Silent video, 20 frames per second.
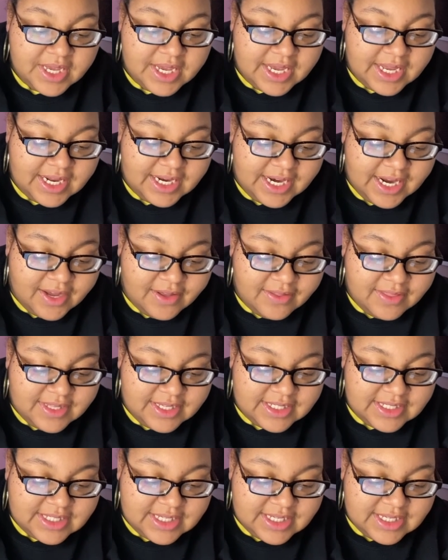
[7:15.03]
Now
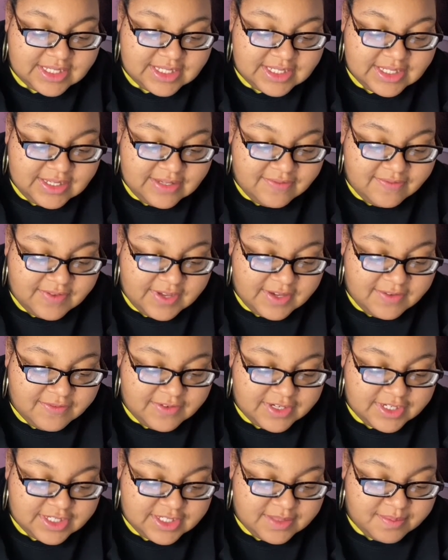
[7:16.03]
this is the
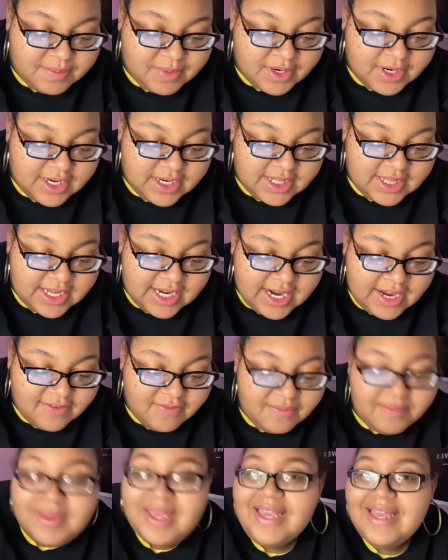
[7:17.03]
favorites bar that
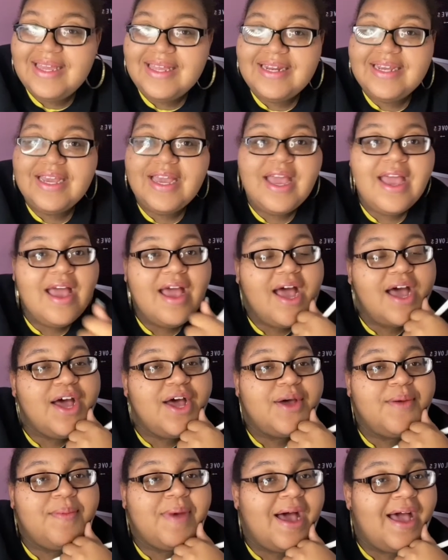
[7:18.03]
I've made.
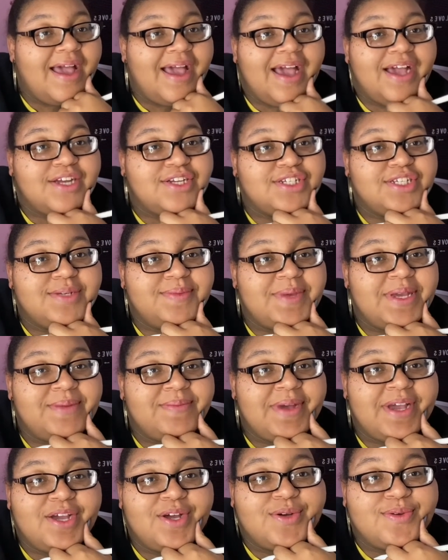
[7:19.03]
I actually made
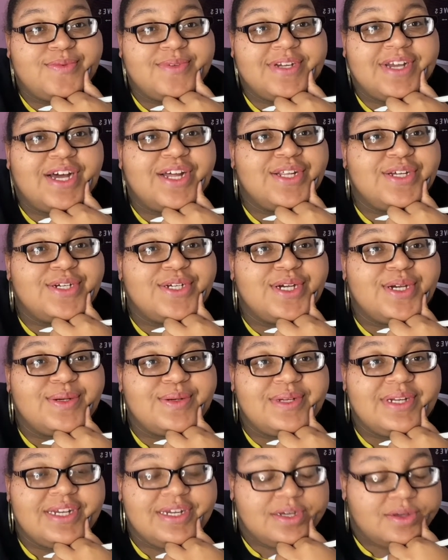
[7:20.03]
my own color
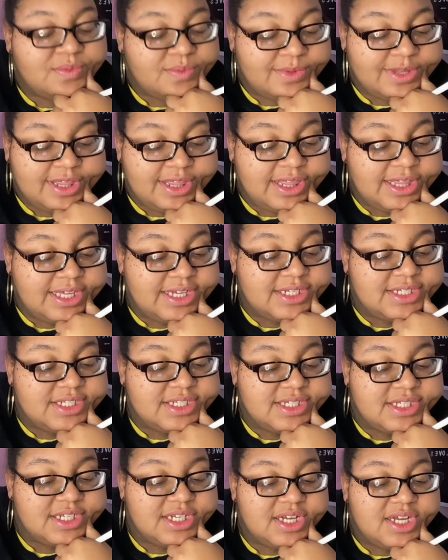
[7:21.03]
coding with
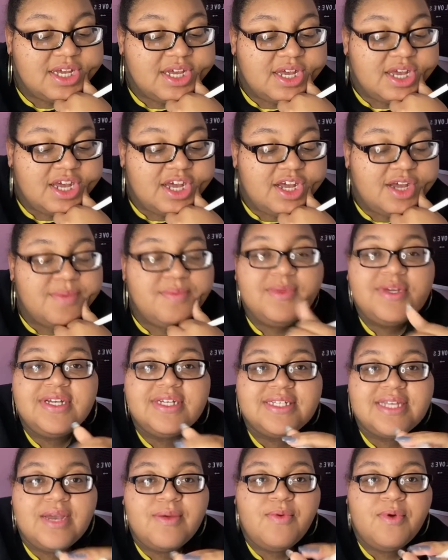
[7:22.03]
this
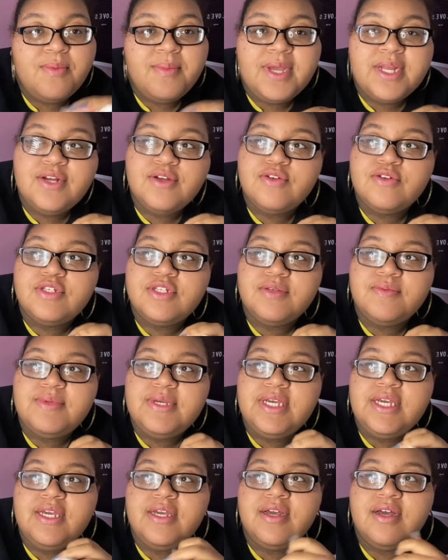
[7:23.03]
because I want my notes to
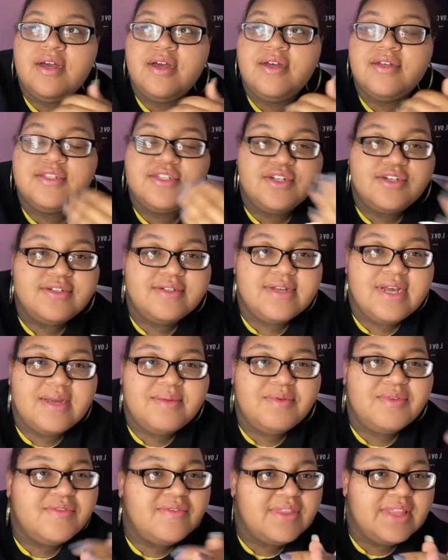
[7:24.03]
be a certain
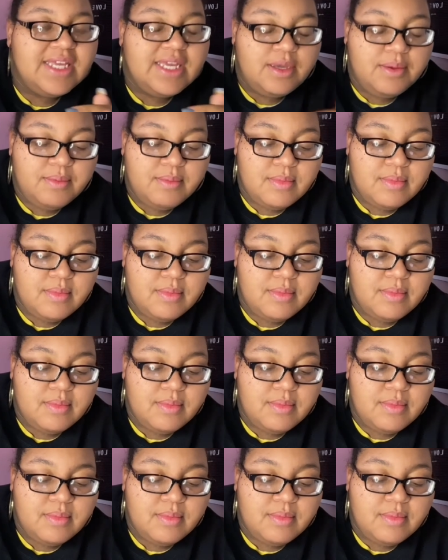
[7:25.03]
type of theme.